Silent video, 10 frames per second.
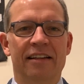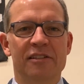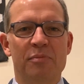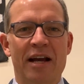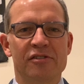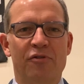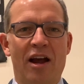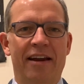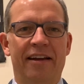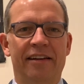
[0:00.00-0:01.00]
this past
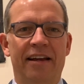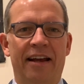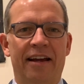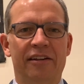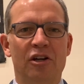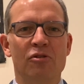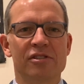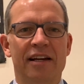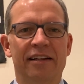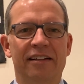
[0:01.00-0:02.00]
Friday at
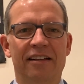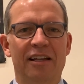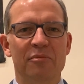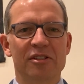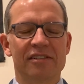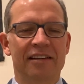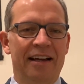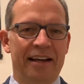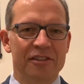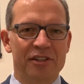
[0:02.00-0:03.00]
COSI in Columbus.
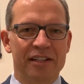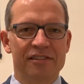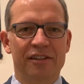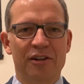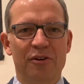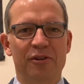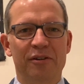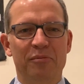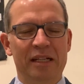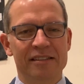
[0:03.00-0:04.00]
I had a chance to go
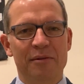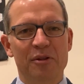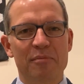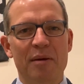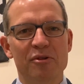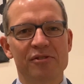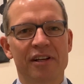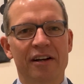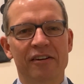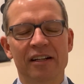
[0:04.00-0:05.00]
and meet some of the members
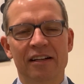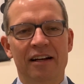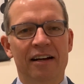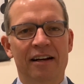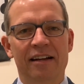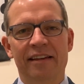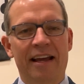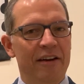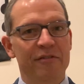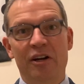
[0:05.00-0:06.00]
there. They
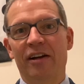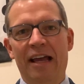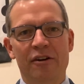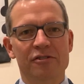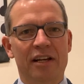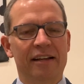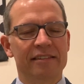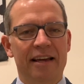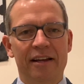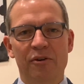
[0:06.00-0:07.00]
had a very energetic
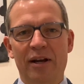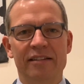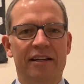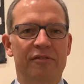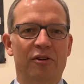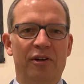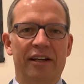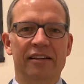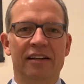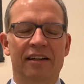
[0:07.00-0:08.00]
day, great day of
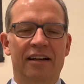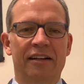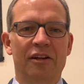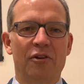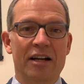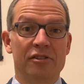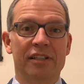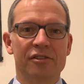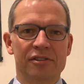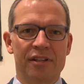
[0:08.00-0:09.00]
learning.
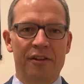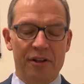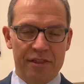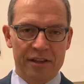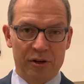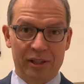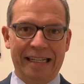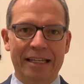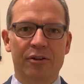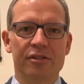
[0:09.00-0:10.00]
Congratulations to their
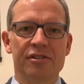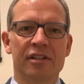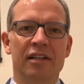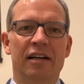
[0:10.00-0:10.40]
leaders